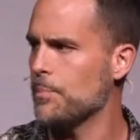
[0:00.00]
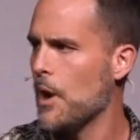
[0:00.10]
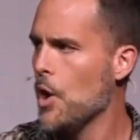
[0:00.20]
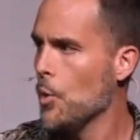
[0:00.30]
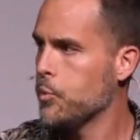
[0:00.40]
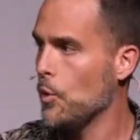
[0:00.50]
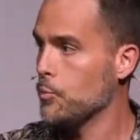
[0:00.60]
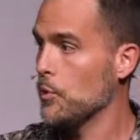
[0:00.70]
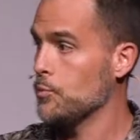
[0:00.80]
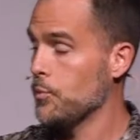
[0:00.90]
but what,
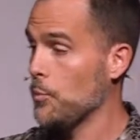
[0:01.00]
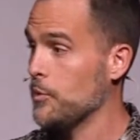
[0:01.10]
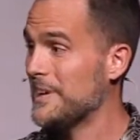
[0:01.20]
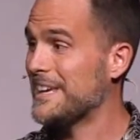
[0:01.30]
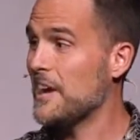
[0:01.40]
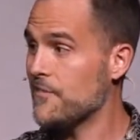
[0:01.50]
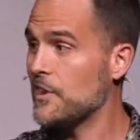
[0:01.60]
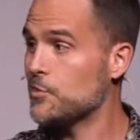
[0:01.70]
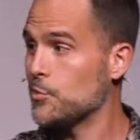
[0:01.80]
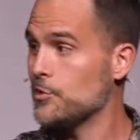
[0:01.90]
what, what we give
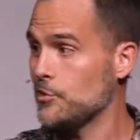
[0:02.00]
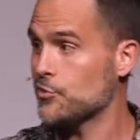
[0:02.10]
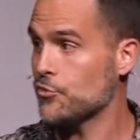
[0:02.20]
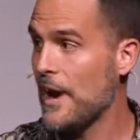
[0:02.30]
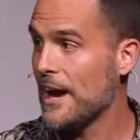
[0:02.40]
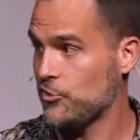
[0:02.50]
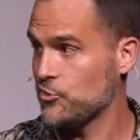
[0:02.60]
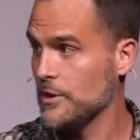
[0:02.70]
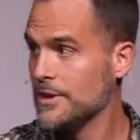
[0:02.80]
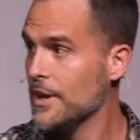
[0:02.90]
into a
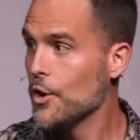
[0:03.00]
distraction,